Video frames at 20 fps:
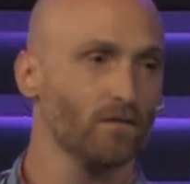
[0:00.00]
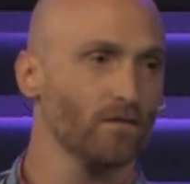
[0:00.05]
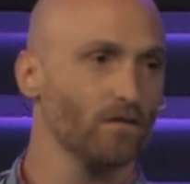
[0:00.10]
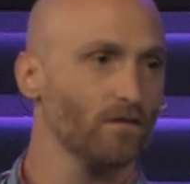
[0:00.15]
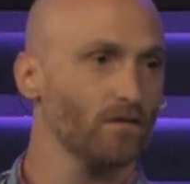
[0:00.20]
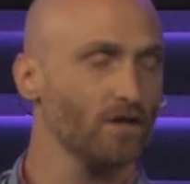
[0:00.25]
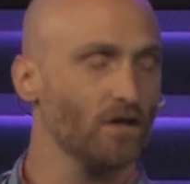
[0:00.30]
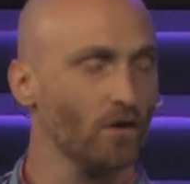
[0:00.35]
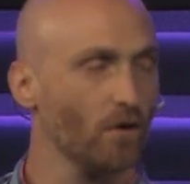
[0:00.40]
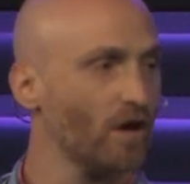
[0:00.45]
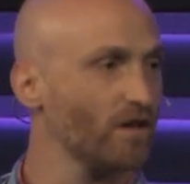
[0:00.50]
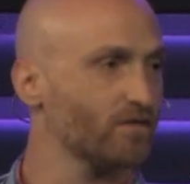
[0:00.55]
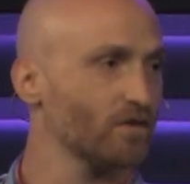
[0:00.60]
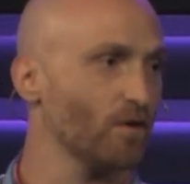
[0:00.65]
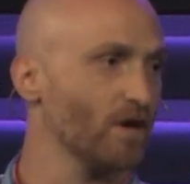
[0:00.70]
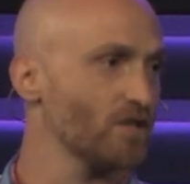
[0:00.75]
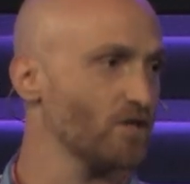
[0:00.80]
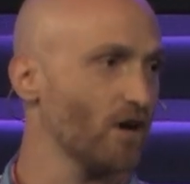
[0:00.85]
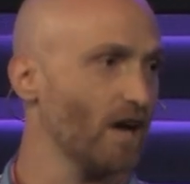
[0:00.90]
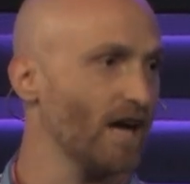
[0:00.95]
You don't have to
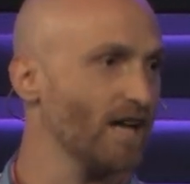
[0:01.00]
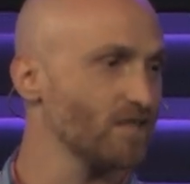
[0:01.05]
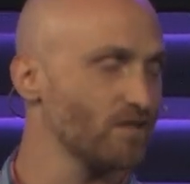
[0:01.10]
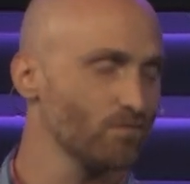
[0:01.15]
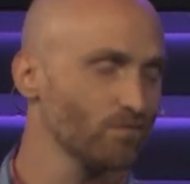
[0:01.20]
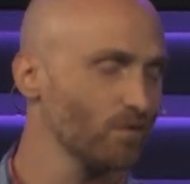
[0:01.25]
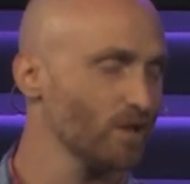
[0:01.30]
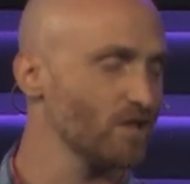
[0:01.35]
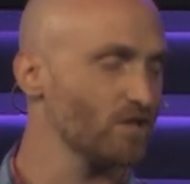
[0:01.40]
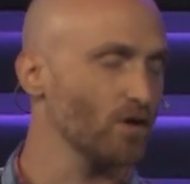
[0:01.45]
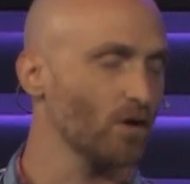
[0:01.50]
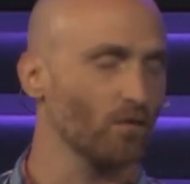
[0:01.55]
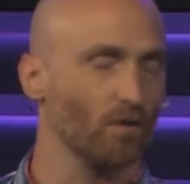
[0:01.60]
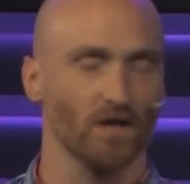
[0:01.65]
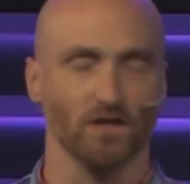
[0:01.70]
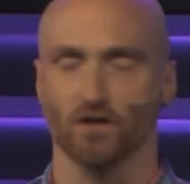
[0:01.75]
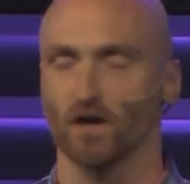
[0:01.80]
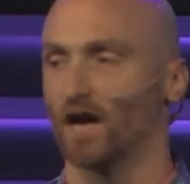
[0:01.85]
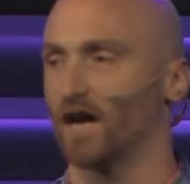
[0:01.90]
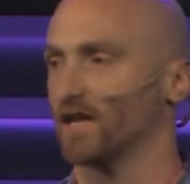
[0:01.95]
raise your hands. Please don't
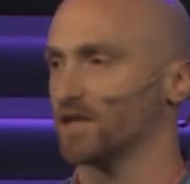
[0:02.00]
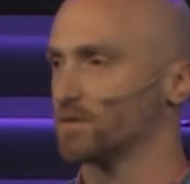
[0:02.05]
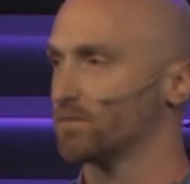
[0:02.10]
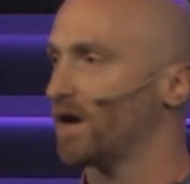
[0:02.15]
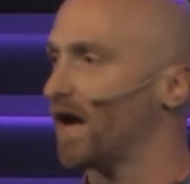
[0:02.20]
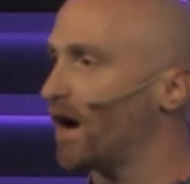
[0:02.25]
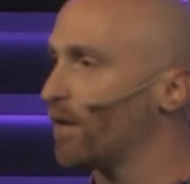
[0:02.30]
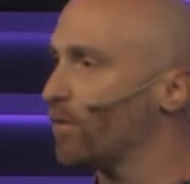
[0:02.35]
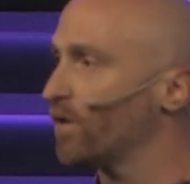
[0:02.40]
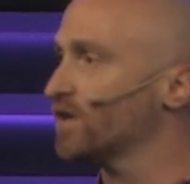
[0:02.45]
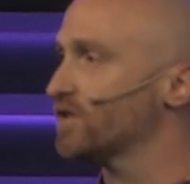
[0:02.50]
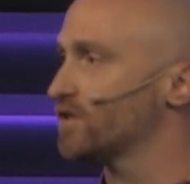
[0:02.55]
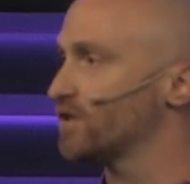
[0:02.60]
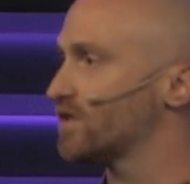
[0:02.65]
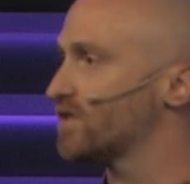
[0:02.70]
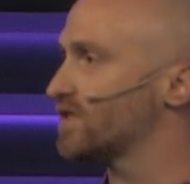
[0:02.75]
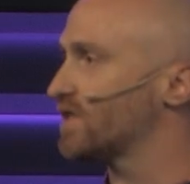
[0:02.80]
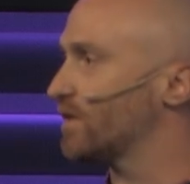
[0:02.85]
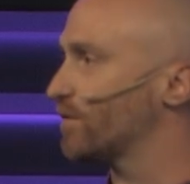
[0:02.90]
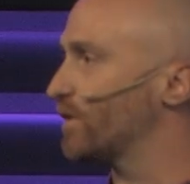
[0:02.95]
raise your hands. But I want you to
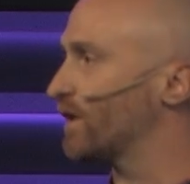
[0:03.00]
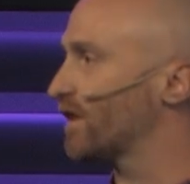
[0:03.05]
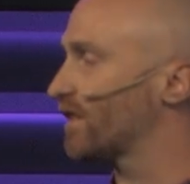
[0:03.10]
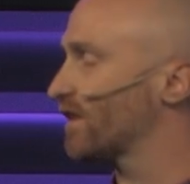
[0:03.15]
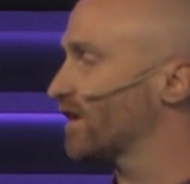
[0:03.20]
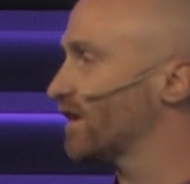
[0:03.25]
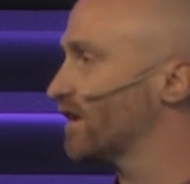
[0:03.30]
sit with,